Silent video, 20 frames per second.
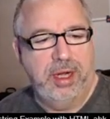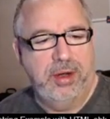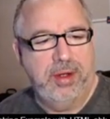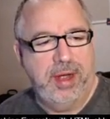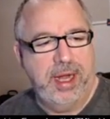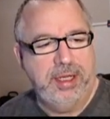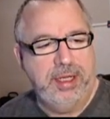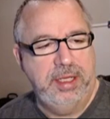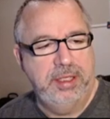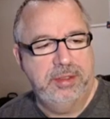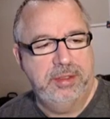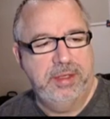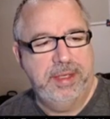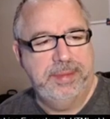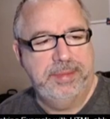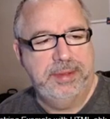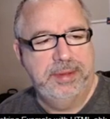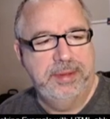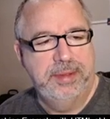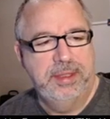AutoHotkey
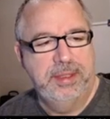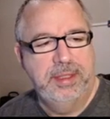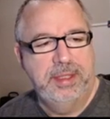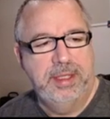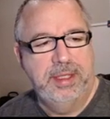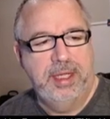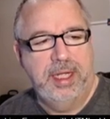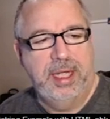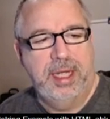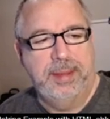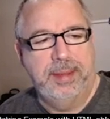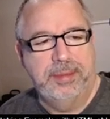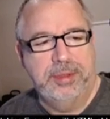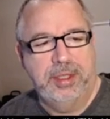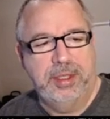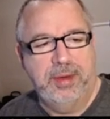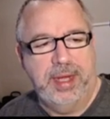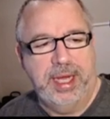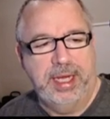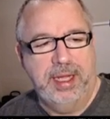script. Um,
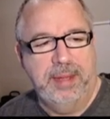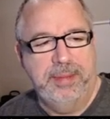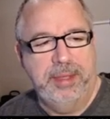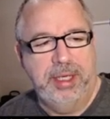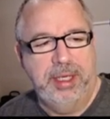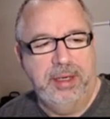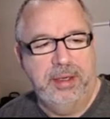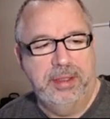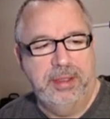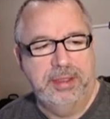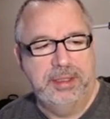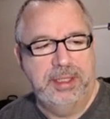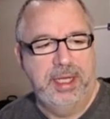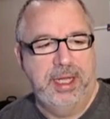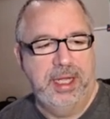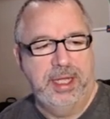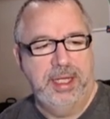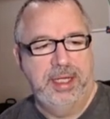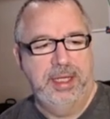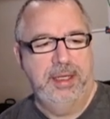so I come in here and
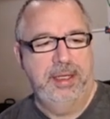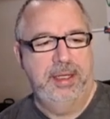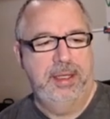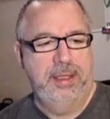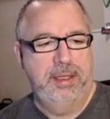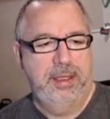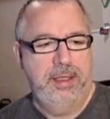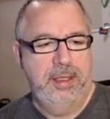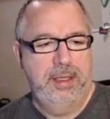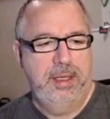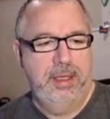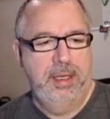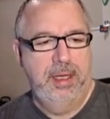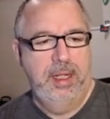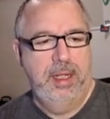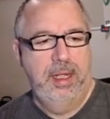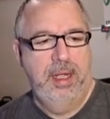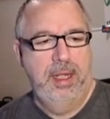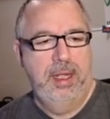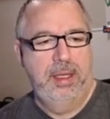say,
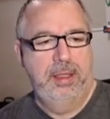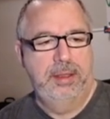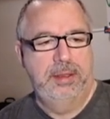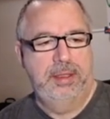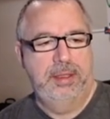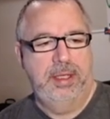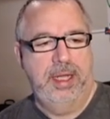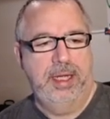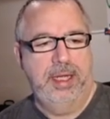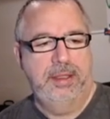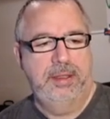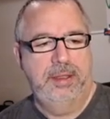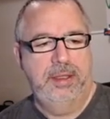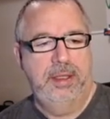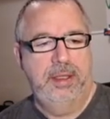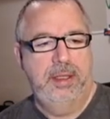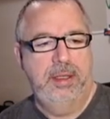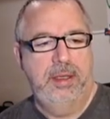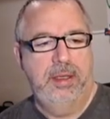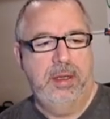select
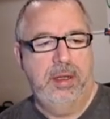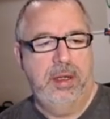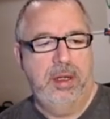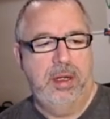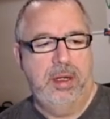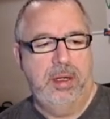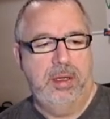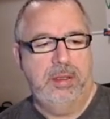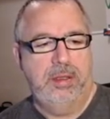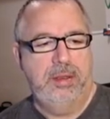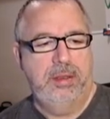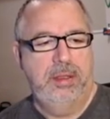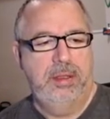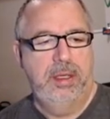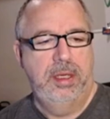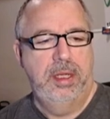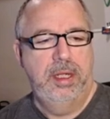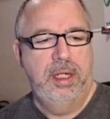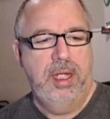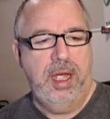all.
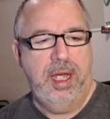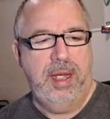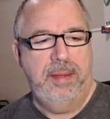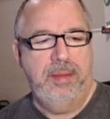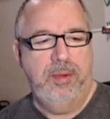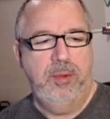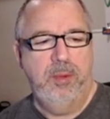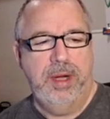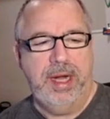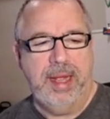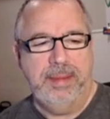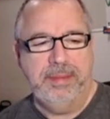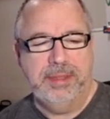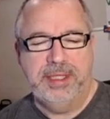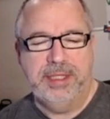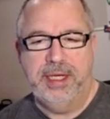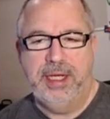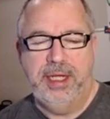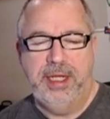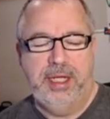Um, when I'm
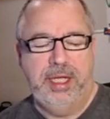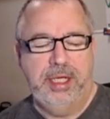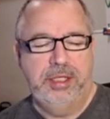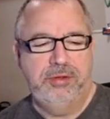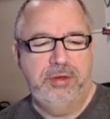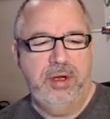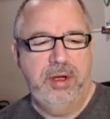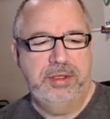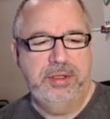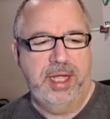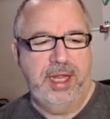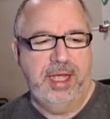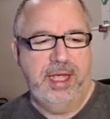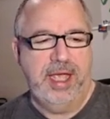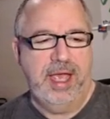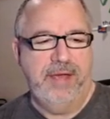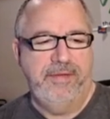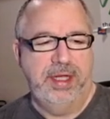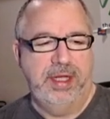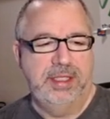sending keystrokes, I like
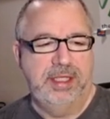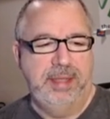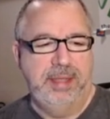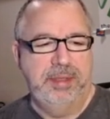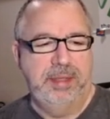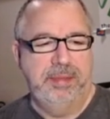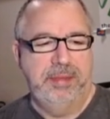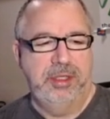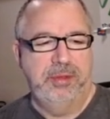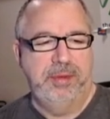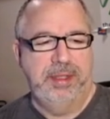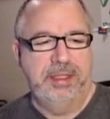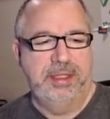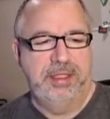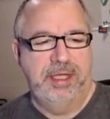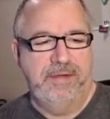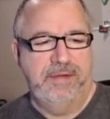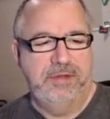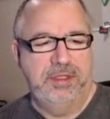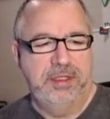having sleeps in between
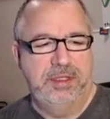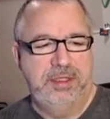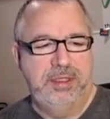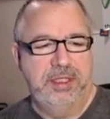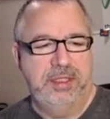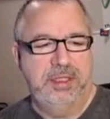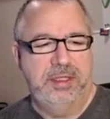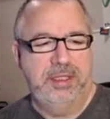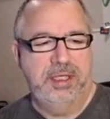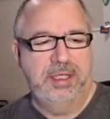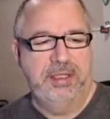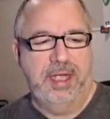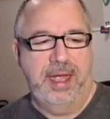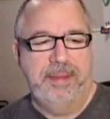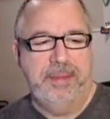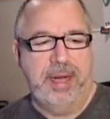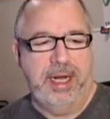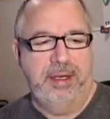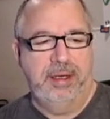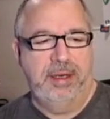stuff, just just because
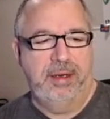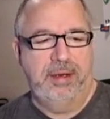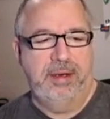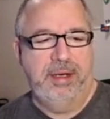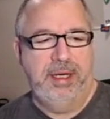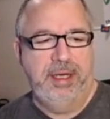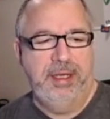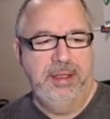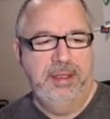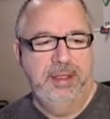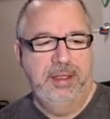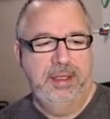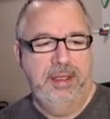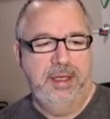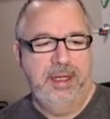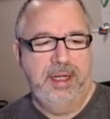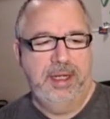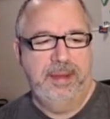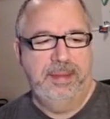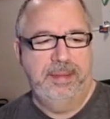I'm not in a hurry.
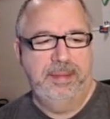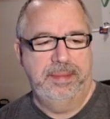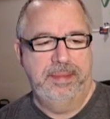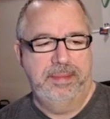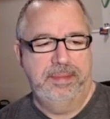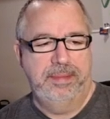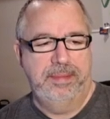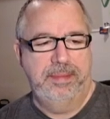Um,